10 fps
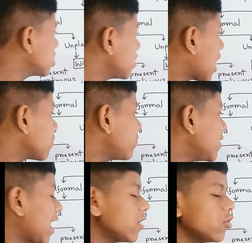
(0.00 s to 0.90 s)

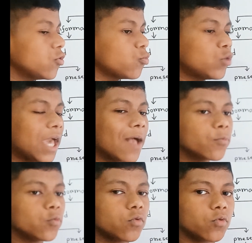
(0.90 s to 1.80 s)
unplanned, we have to,
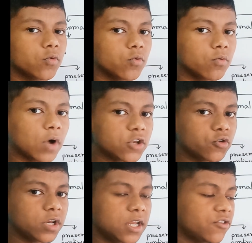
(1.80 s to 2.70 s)
what do you
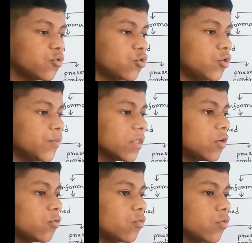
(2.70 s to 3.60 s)
need to do?
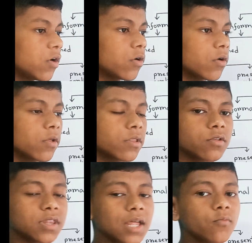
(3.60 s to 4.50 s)
So
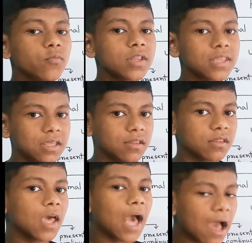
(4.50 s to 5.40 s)
someone is
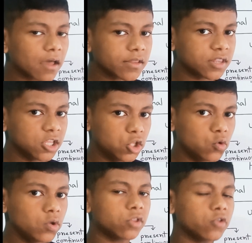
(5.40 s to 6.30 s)
asked you,
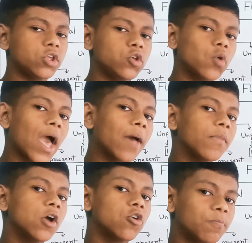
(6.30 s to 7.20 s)
so you have
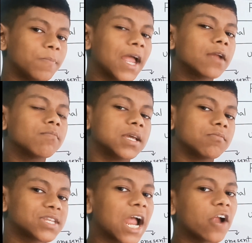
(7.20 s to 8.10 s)
replied
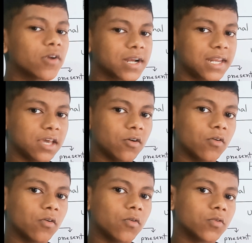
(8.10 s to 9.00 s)
them directly.
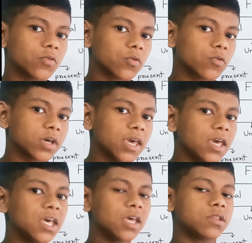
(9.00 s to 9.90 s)

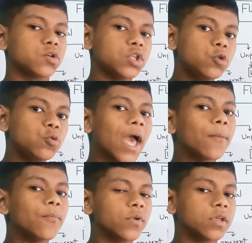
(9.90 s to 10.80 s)
Okay, so you
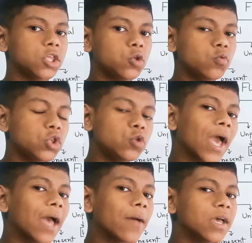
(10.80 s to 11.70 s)
have
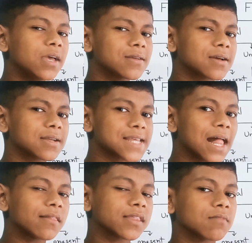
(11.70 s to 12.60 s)
to
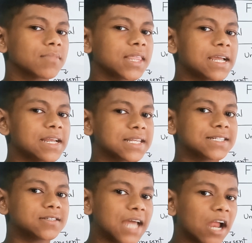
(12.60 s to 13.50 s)
tell
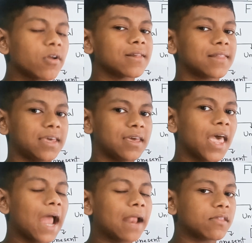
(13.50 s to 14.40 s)
something directly
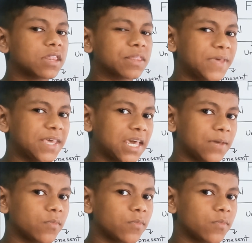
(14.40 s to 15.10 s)
at the speaking.